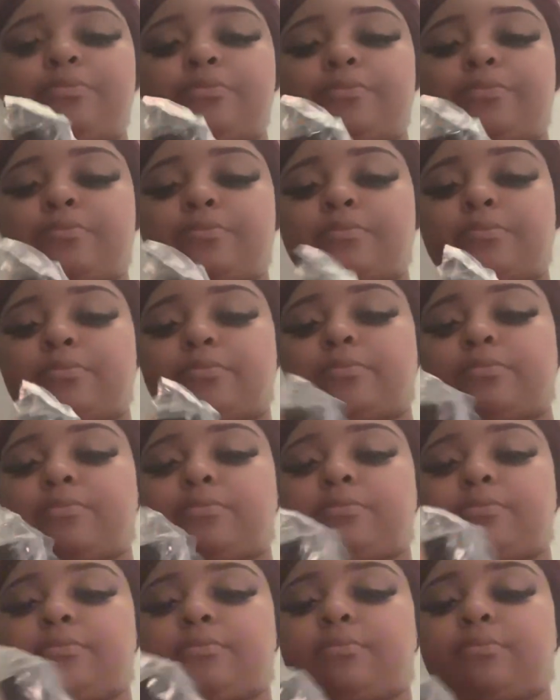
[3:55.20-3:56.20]

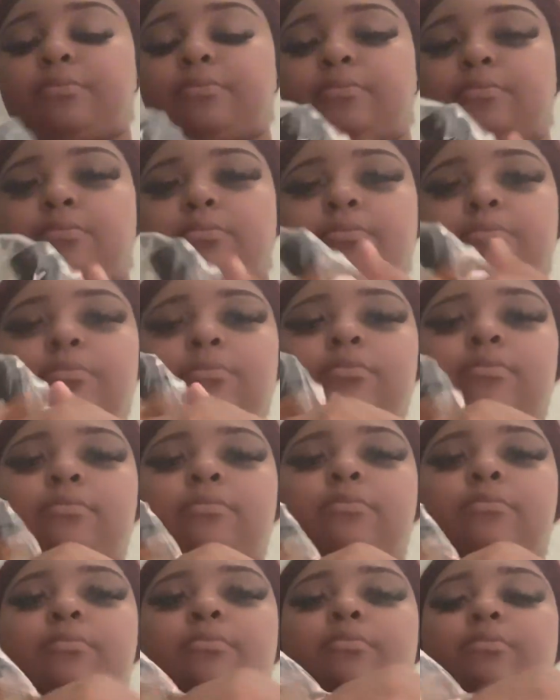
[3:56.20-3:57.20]

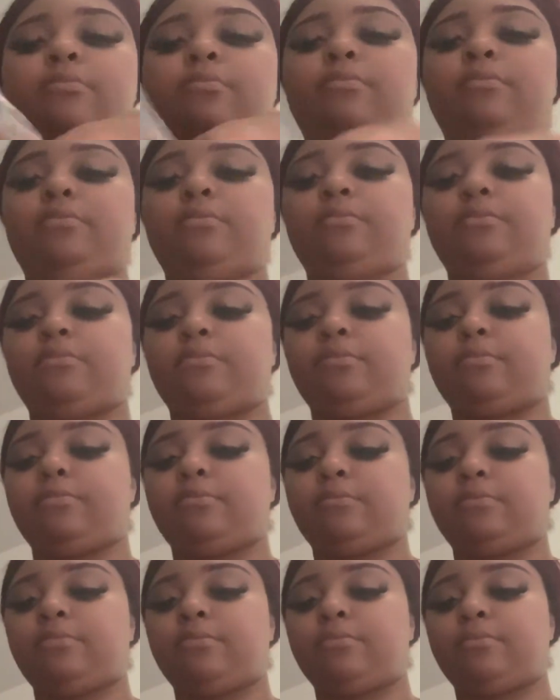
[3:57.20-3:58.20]

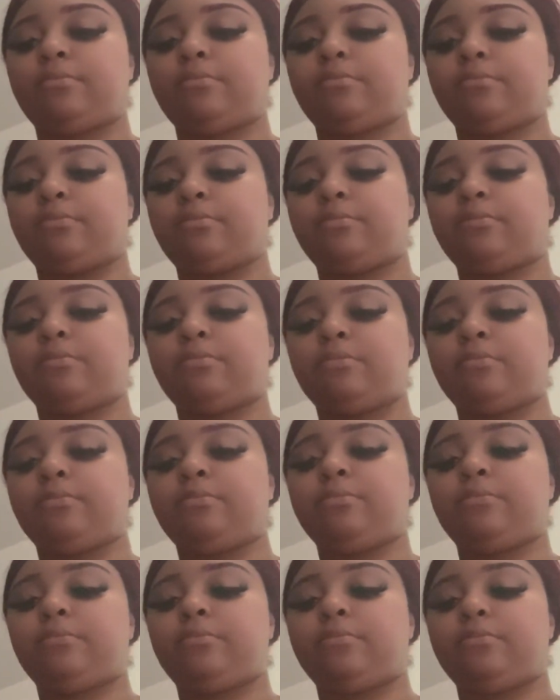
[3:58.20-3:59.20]

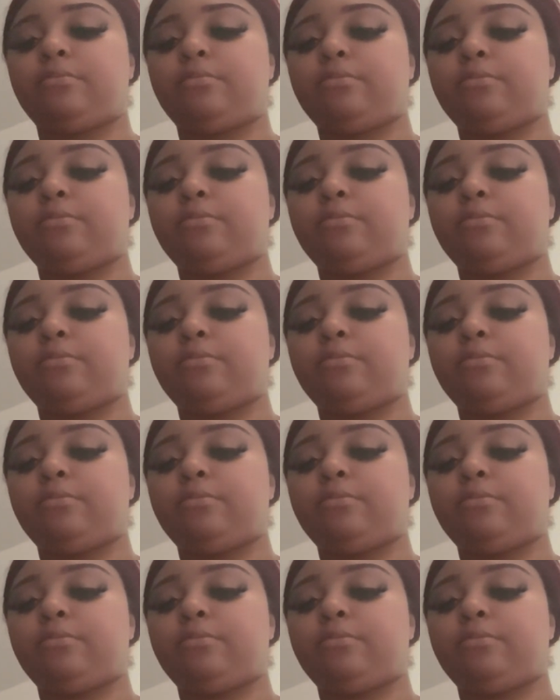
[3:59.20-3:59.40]
(silence)